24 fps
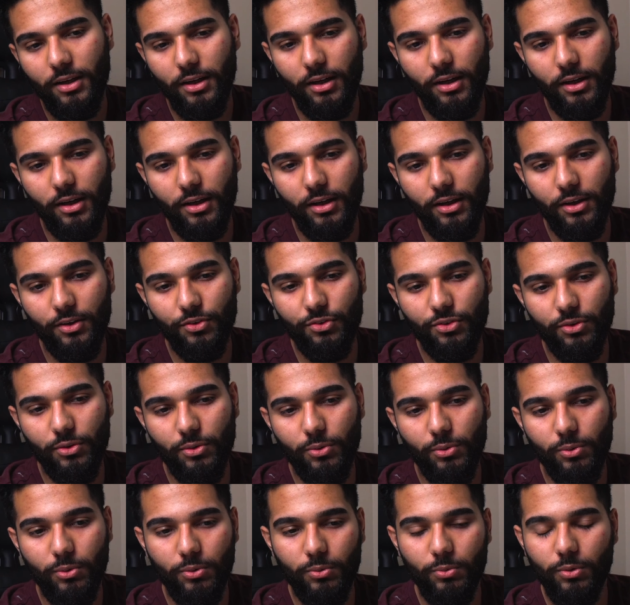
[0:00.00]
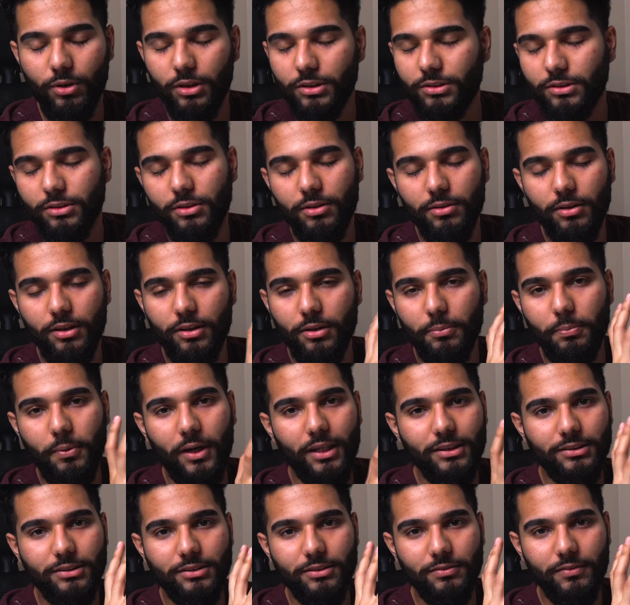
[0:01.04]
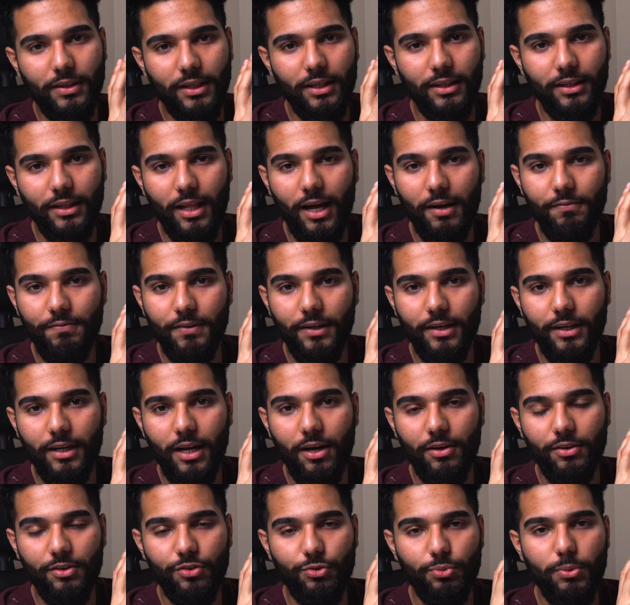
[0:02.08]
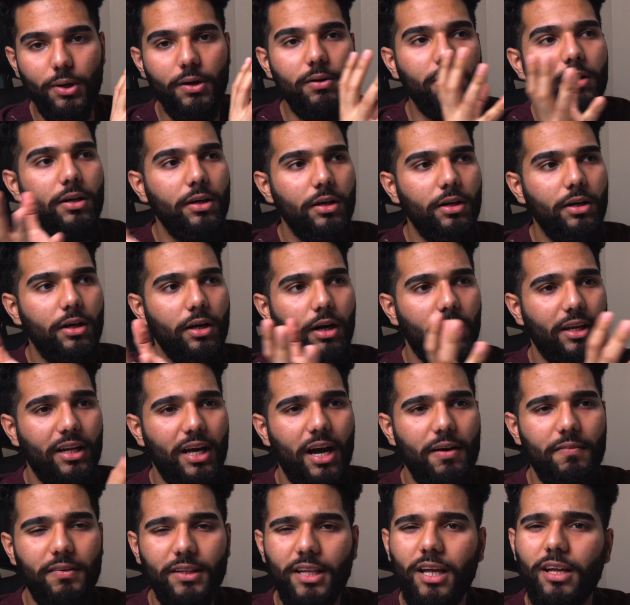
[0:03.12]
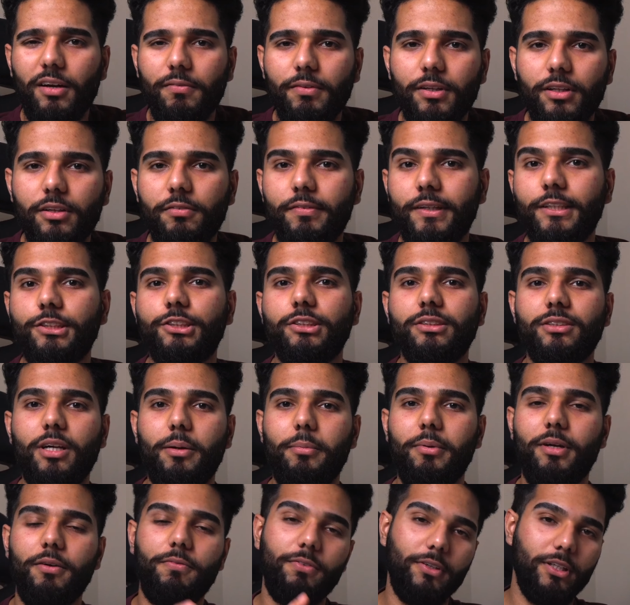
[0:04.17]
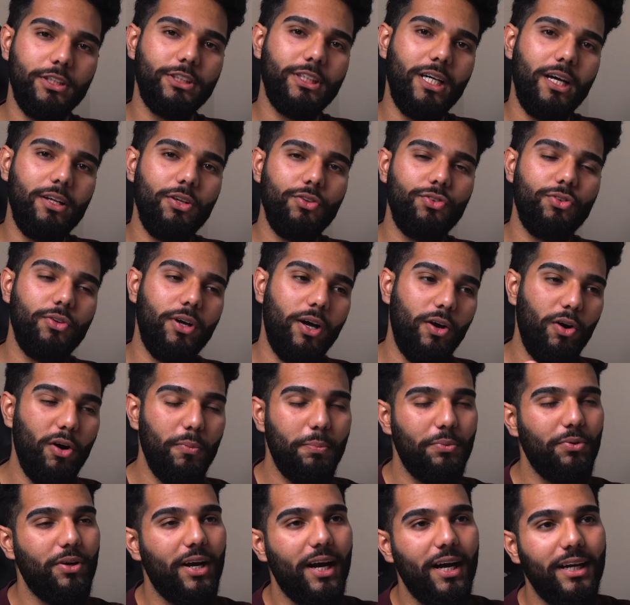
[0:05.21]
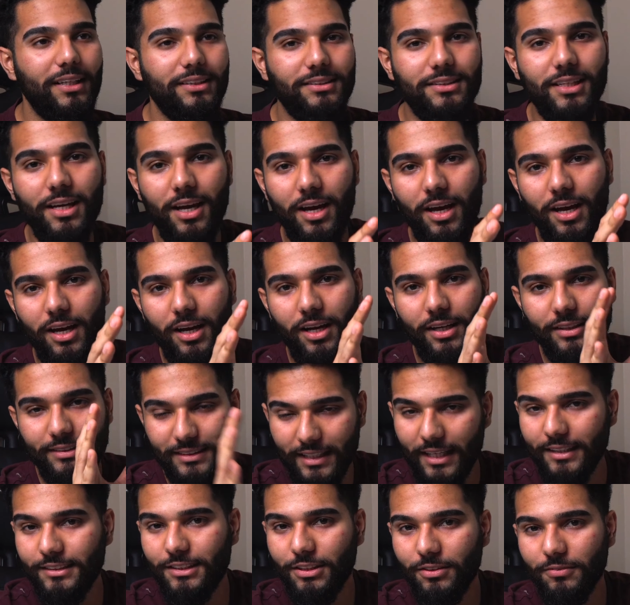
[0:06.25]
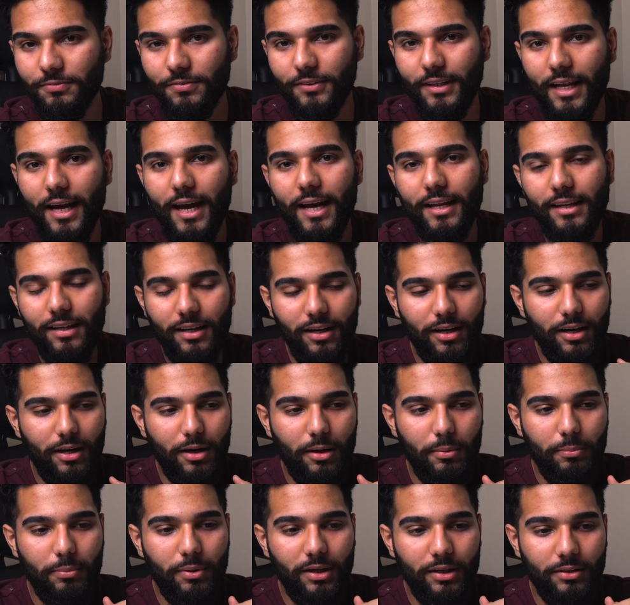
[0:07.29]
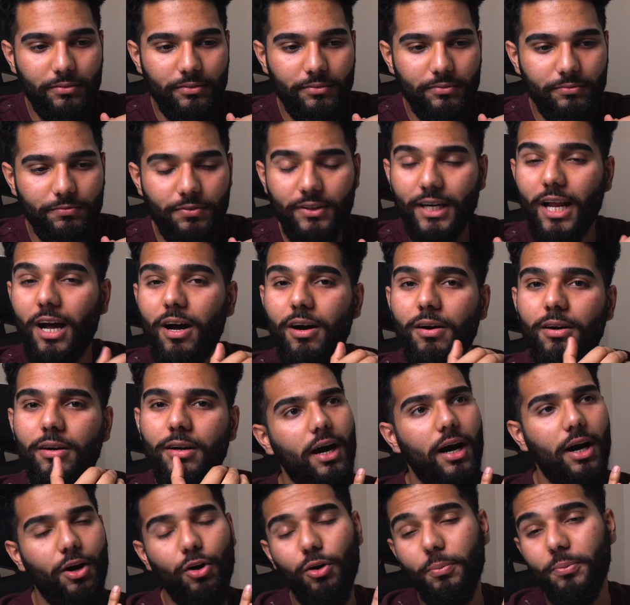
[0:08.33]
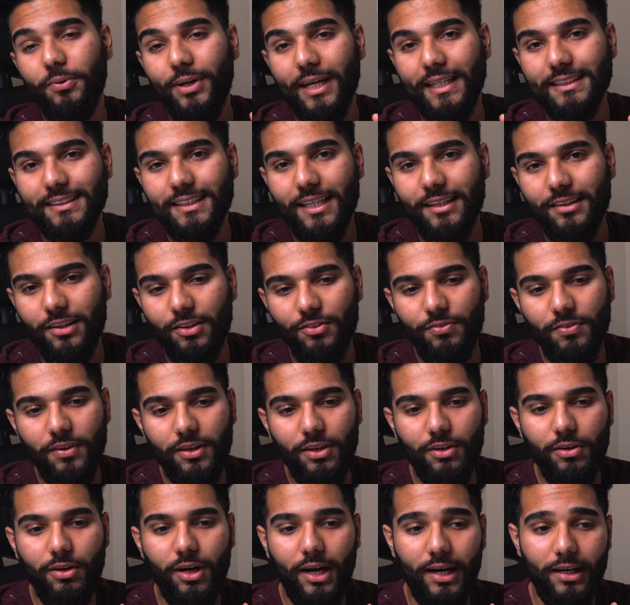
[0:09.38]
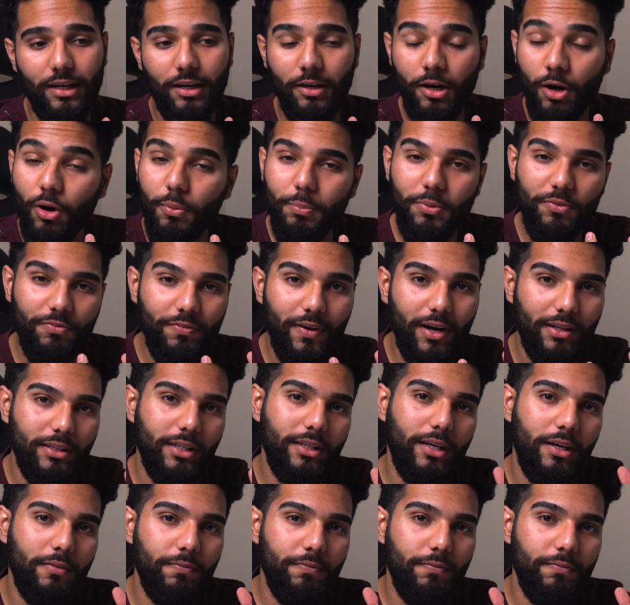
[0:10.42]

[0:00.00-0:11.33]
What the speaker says: So we're still in the process of getting that figured out as well. And I have a lot of other ventures coming up for the channel, so I hope you guys stay tuned for that. But for now, I hope you guys liked this video and I hope you found it